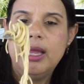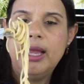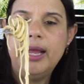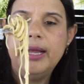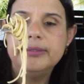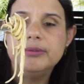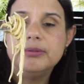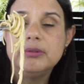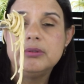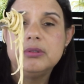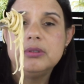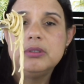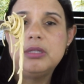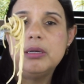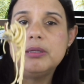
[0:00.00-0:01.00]
and
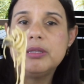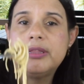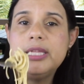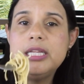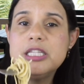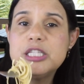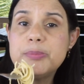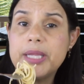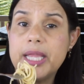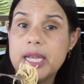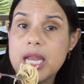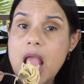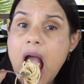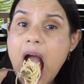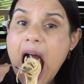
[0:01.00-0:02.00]
the thin
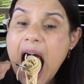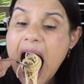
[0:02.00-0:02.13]
spaghetti.